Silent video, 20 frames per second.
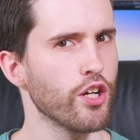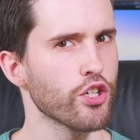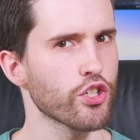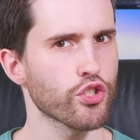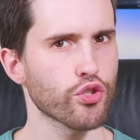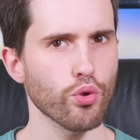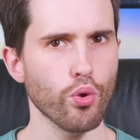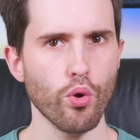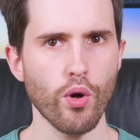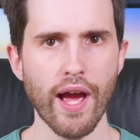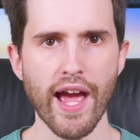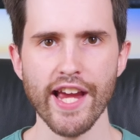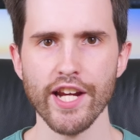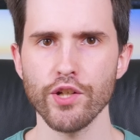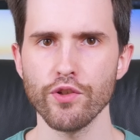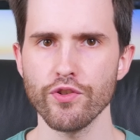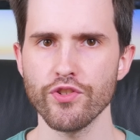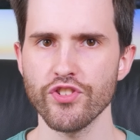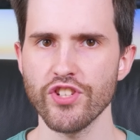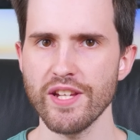Sure,
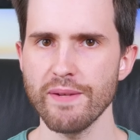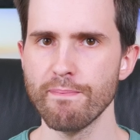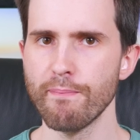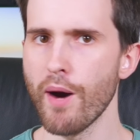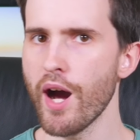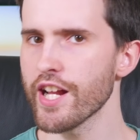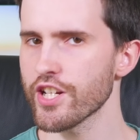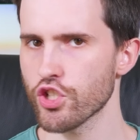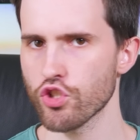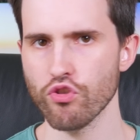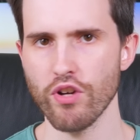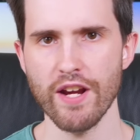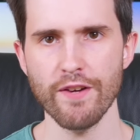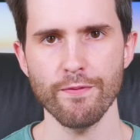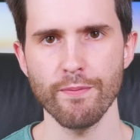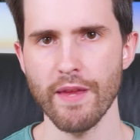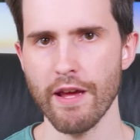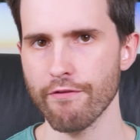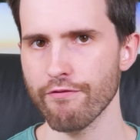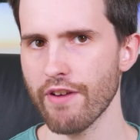accuracy might stray
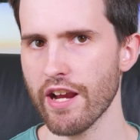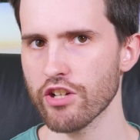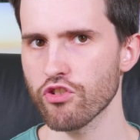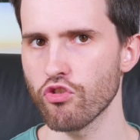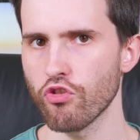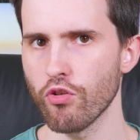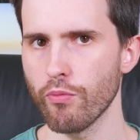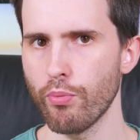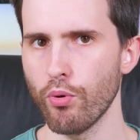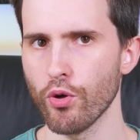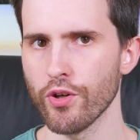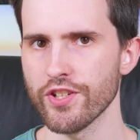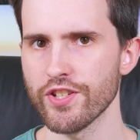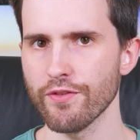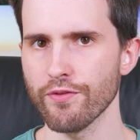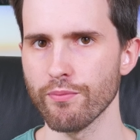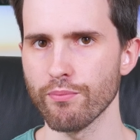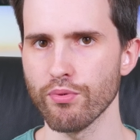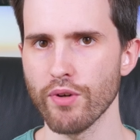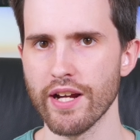from that factory report at
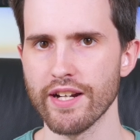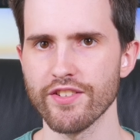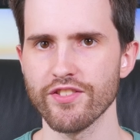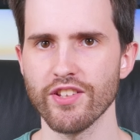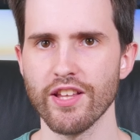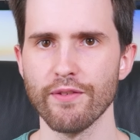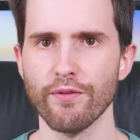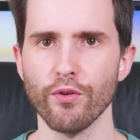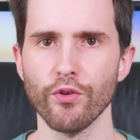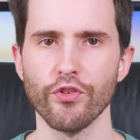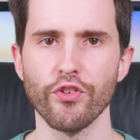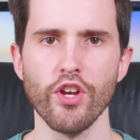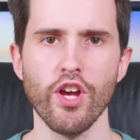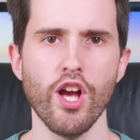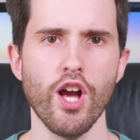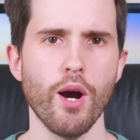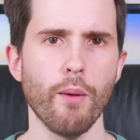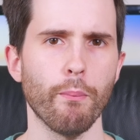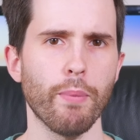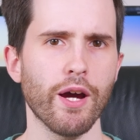different brightness levels,
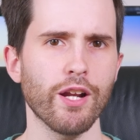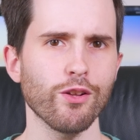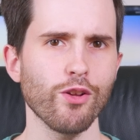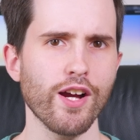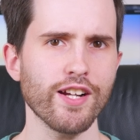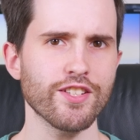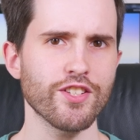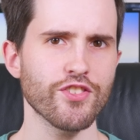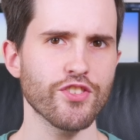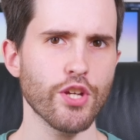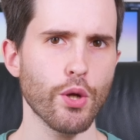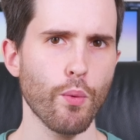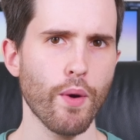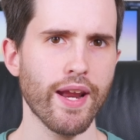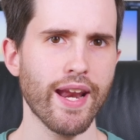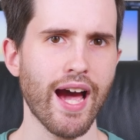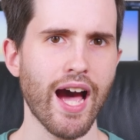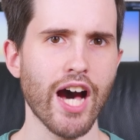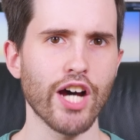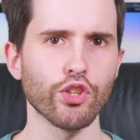but I'd like to see a
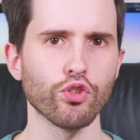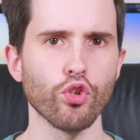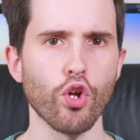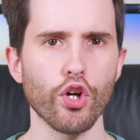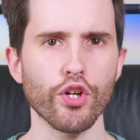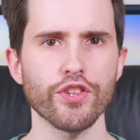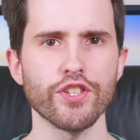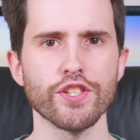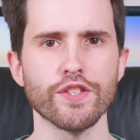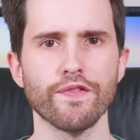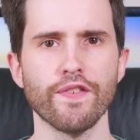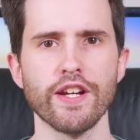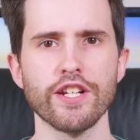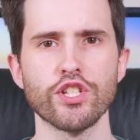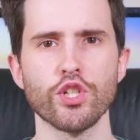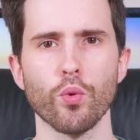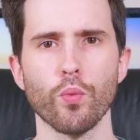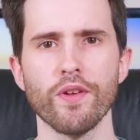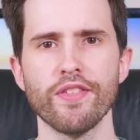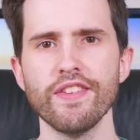way to unlock this
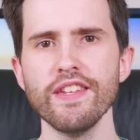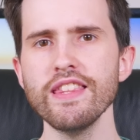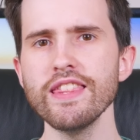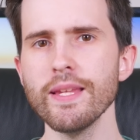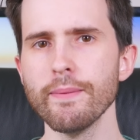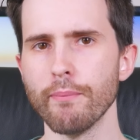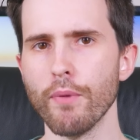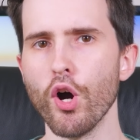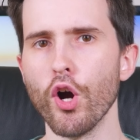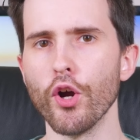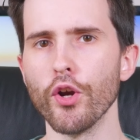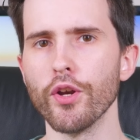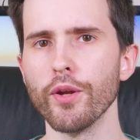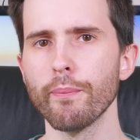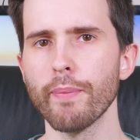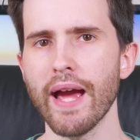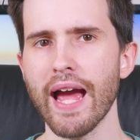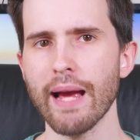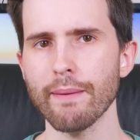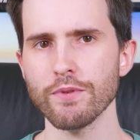feature within the
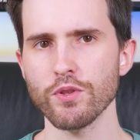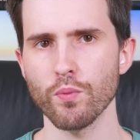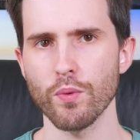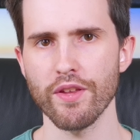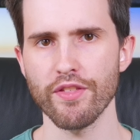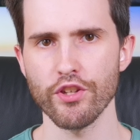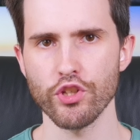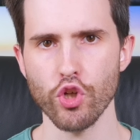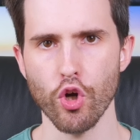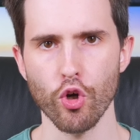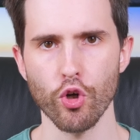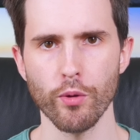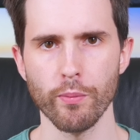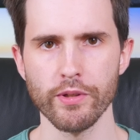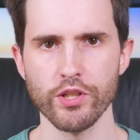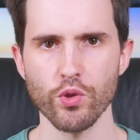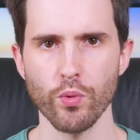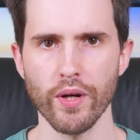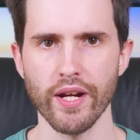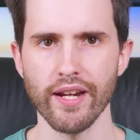mode, perhaps with a toggle
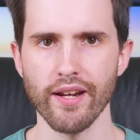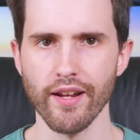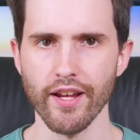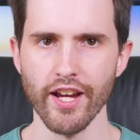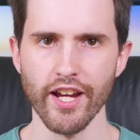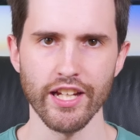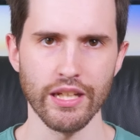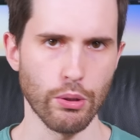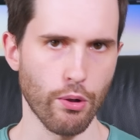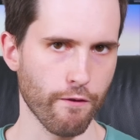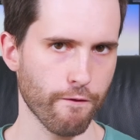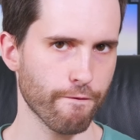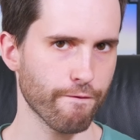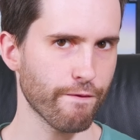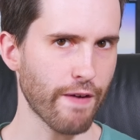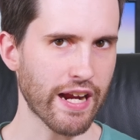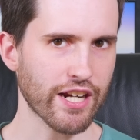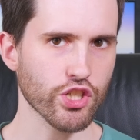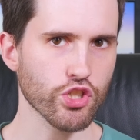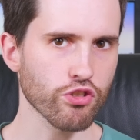between, you know,
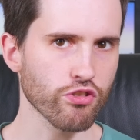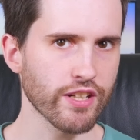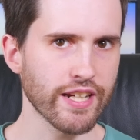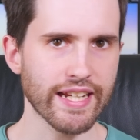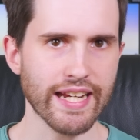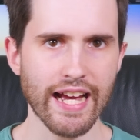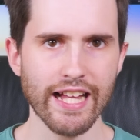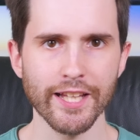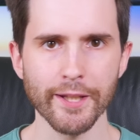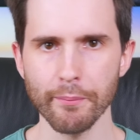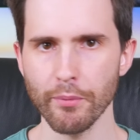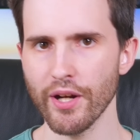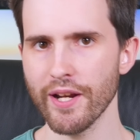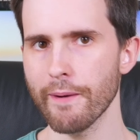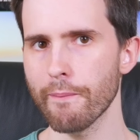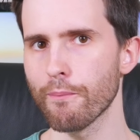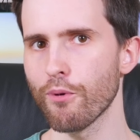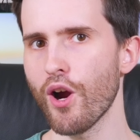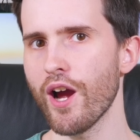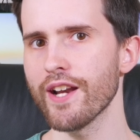factory
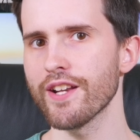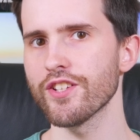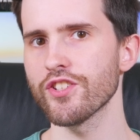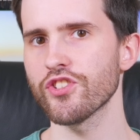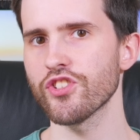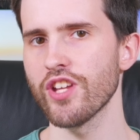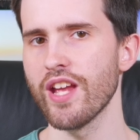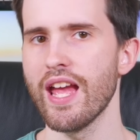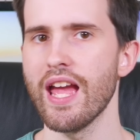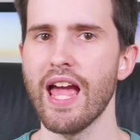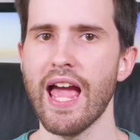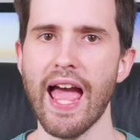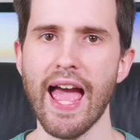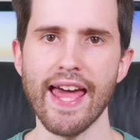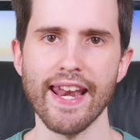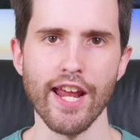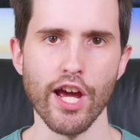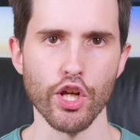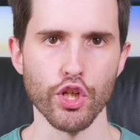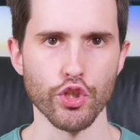calibrated brightness
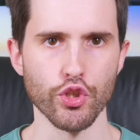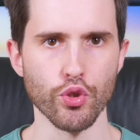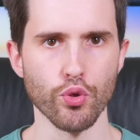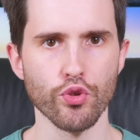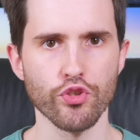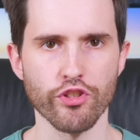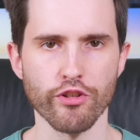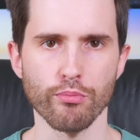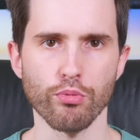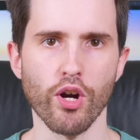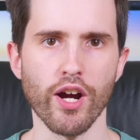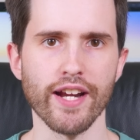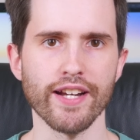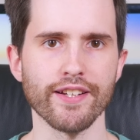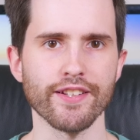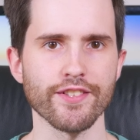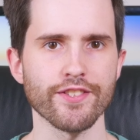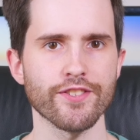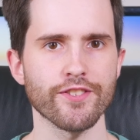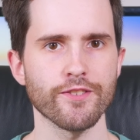and a user
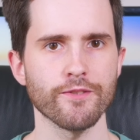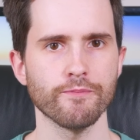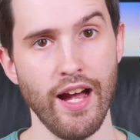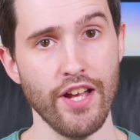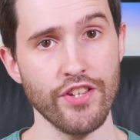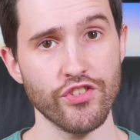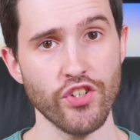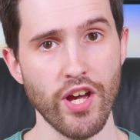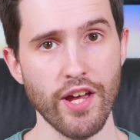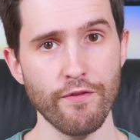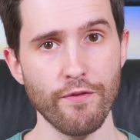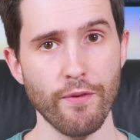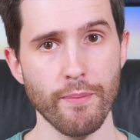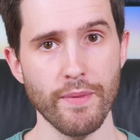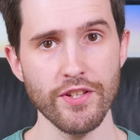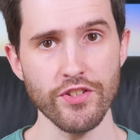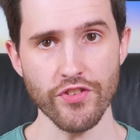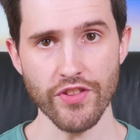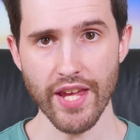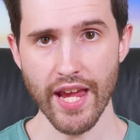brightness. Aside from
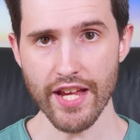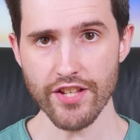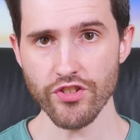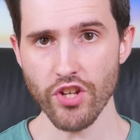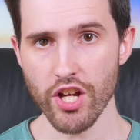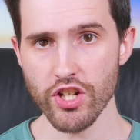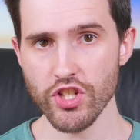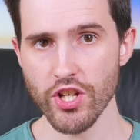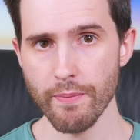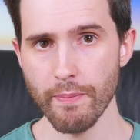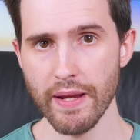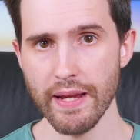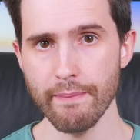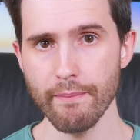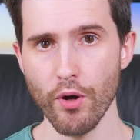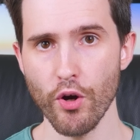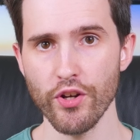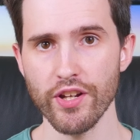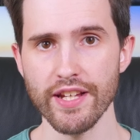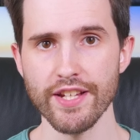this, the sRGB
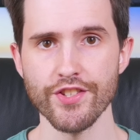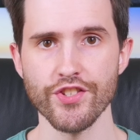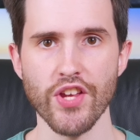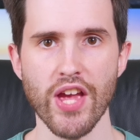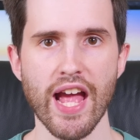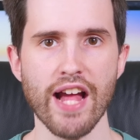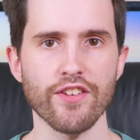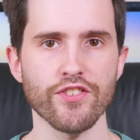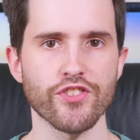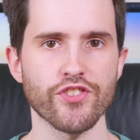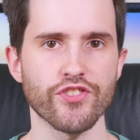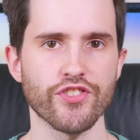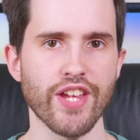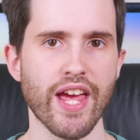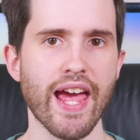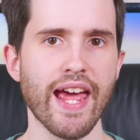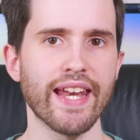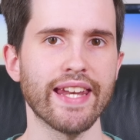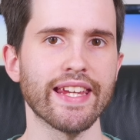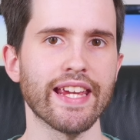mode is
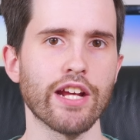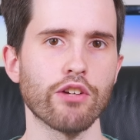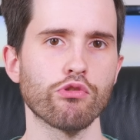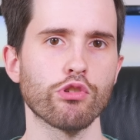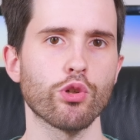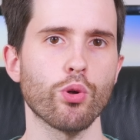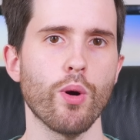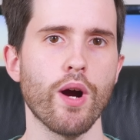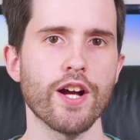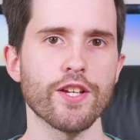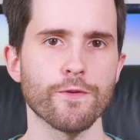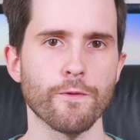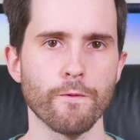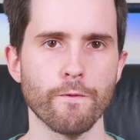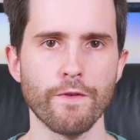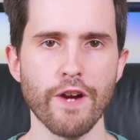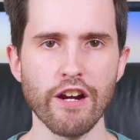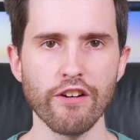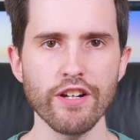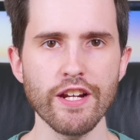outstanding and requires
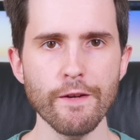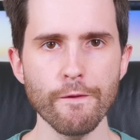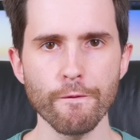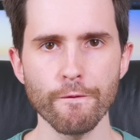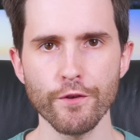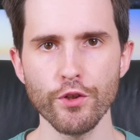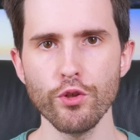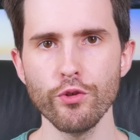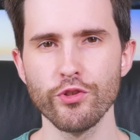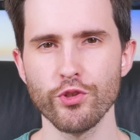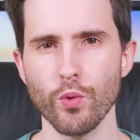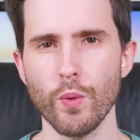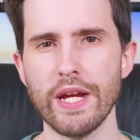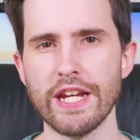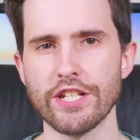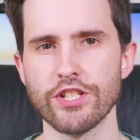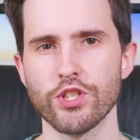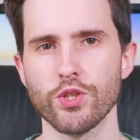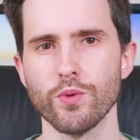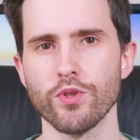very few
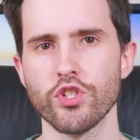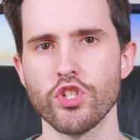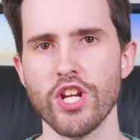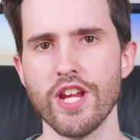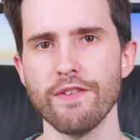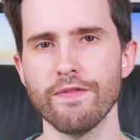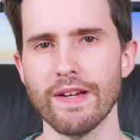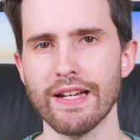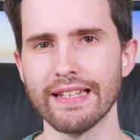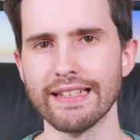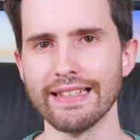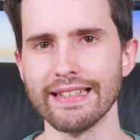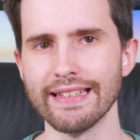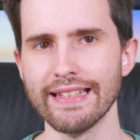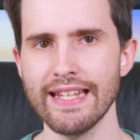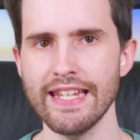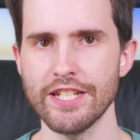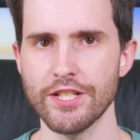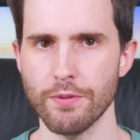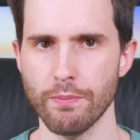tweaks to achieve
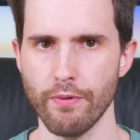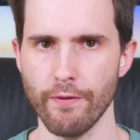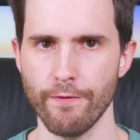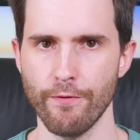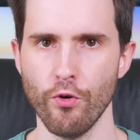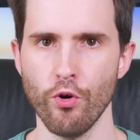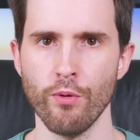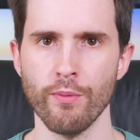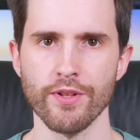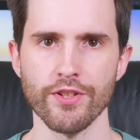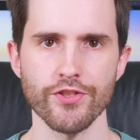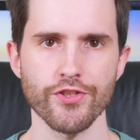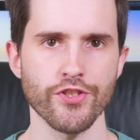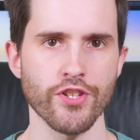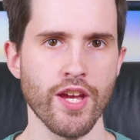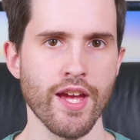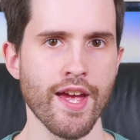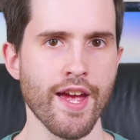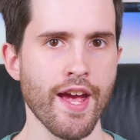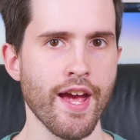elite performance.